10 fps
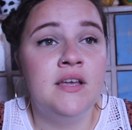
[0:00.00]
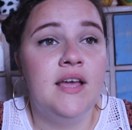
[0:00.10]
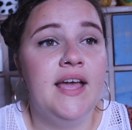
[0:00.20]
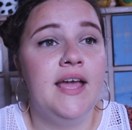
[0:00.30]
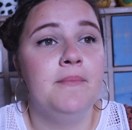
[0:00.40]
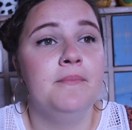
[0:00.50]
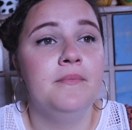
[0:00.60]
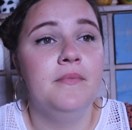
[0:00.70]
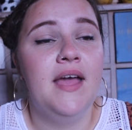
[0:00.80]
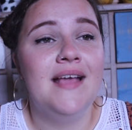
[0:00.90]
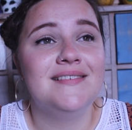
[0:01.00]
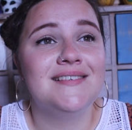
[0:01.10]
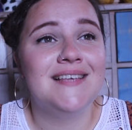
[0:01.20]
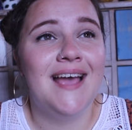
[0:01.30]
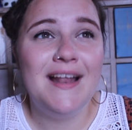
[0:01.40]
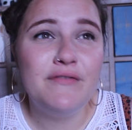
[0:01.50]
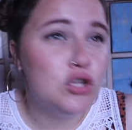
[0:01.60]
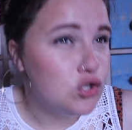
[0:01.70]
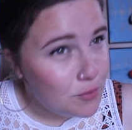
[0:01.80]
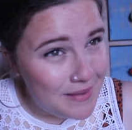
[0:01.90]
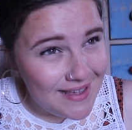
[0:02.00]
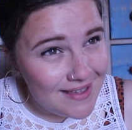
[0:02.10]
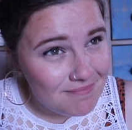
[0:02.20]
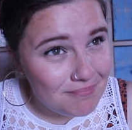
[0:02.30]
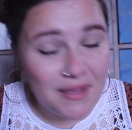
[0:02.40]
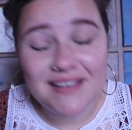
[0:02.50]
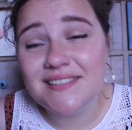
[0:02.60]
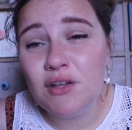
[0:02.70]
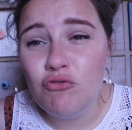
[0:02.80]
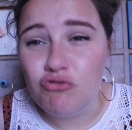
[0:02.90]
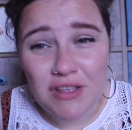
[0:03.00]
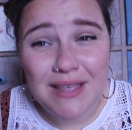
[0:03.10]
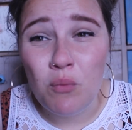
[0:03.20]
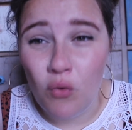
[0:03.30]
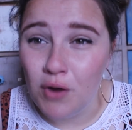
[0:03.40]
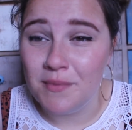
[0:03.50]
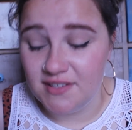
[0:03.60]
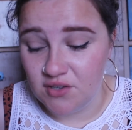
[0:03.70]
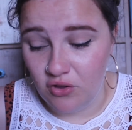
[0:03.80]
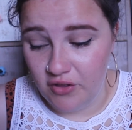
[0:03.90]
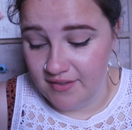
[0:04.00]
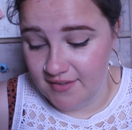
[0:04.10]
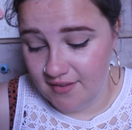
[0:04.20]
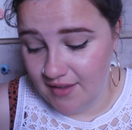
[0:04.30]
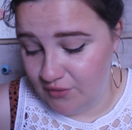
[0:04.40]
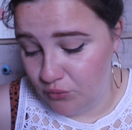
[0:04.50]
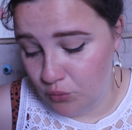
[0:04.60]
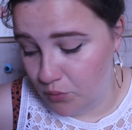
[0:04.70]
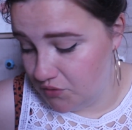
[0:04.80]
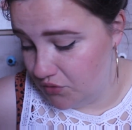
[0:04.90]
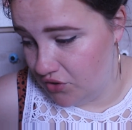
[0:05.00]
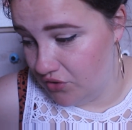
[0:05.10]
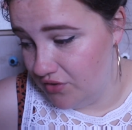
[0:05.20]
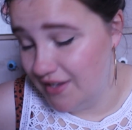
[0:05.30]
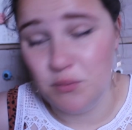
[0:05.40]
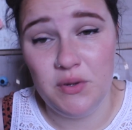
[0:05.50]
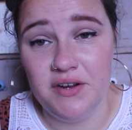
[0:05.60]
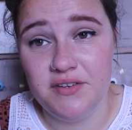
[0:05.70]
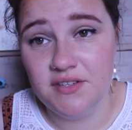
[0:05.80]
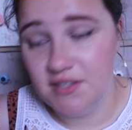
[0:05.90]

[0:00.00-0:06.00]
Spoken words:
It's kind of gloomy, but it's still really warm in Scotland. I don't know what's going on, it's weird.